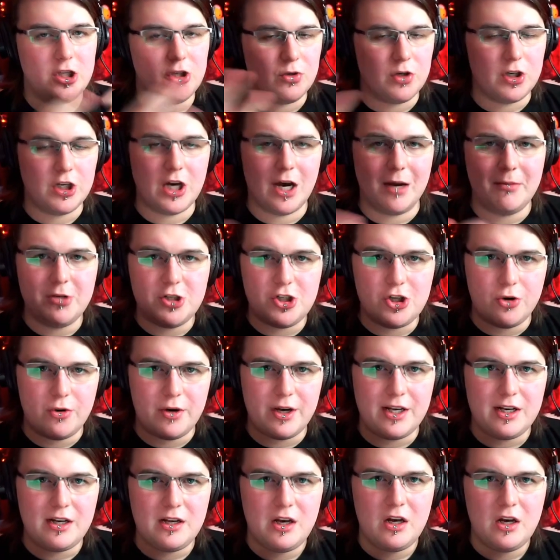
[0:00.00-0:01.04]
You can come
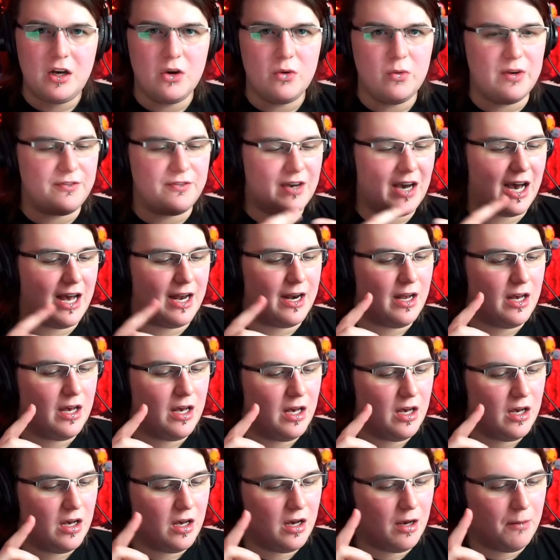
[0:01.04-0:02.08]
join. We've got
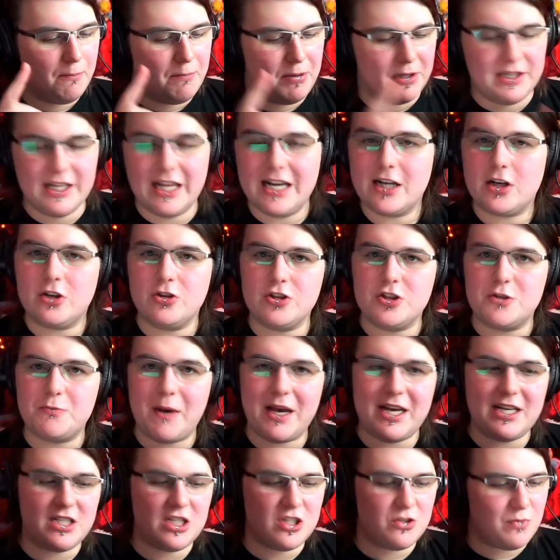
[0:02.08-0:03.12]
political
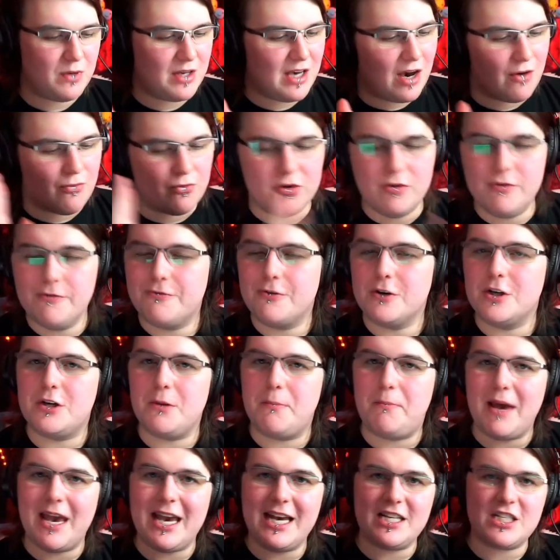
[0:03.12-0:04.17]
spaces. We got room for
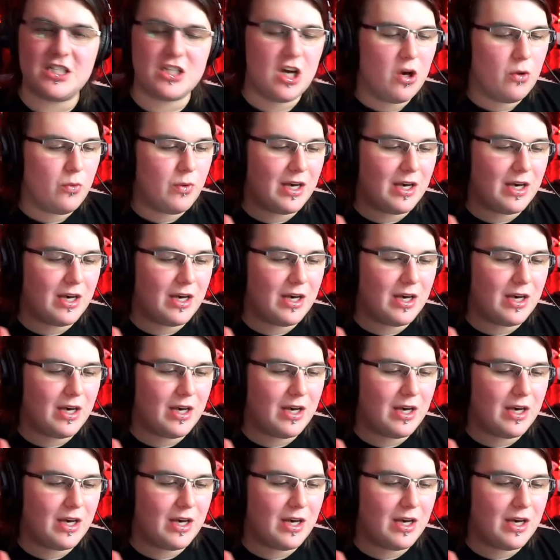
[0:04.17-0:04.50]
debates.